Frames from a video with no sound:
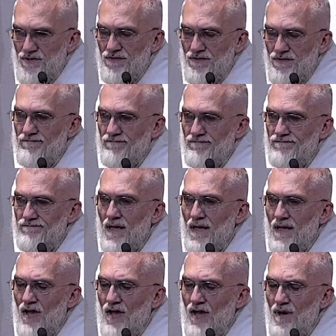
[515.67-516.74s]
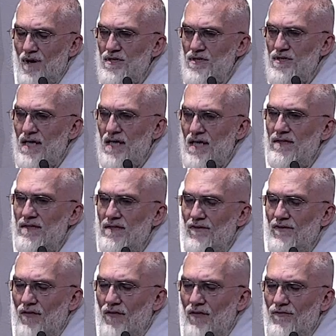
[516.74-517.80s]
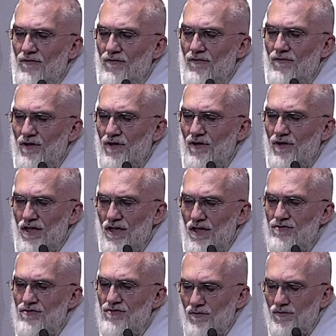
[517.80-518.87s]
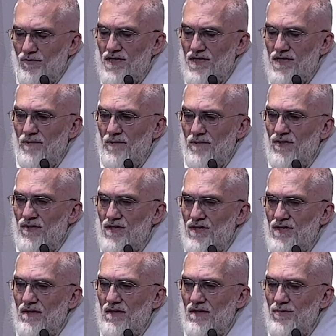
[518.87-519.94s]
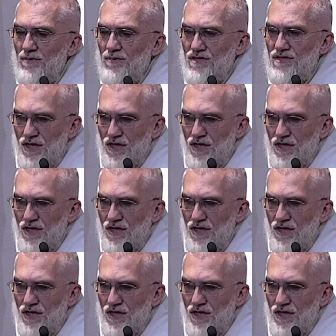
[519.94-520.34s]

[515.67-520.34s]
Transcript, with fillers: as representative of your country, will take me in solemn procession